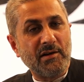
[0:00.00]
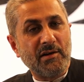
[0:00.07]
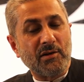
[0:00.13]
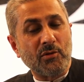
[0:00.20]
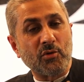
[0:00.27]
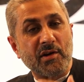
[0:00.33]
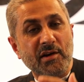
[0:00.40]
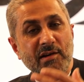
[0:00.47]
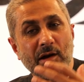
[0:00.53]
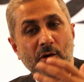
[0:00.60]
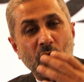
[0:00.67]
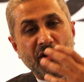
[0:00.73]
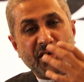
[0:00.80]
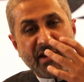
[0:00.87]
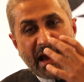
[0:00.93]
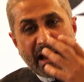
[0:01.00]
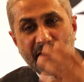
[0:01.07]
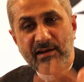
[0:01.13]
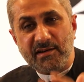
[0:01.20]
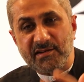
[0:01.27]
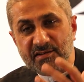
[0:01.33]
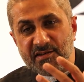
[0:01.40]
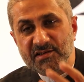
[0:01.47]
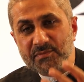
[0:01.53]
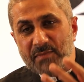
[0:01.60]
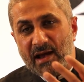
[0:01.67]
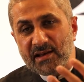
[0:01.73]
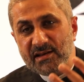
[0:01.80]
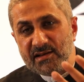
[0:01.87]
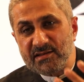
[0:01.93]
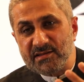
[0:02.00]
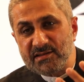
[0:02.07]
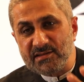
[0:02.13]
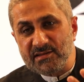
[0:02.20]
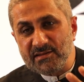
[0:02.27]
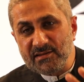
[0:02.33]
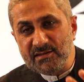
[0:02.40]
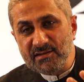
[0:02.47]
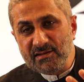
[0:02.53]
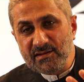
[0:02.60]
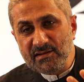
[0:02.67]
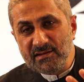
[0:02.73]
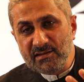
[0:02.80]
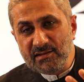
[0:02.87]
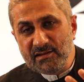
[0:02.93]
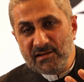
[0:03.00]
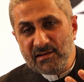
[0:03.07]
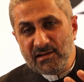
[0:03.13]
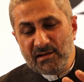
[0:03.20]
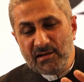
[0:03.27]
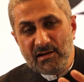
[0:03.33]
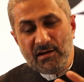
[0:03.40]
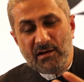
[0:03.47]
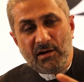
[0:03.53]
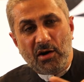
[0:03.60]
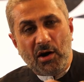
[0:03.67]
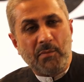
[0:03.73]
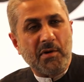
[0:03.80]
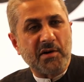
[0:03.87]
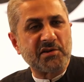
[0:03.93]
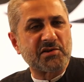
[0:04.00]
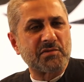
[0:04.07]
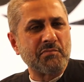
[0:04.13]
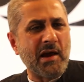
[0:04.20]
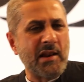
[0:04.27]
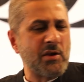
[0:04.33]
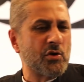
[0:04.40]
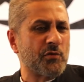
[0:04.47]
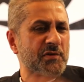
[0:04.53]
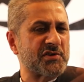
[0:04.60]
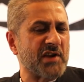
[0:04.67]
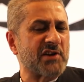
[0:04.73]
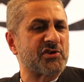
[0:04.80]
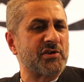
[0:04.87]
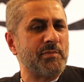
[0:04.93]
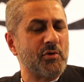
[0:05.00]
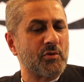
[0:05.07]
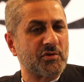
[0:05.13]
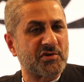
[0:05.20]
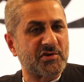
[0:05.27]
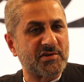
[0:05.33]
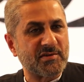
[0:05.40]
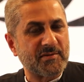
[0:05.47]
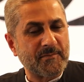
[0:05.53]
Look at how gallant this man is. Amongst many of his attributes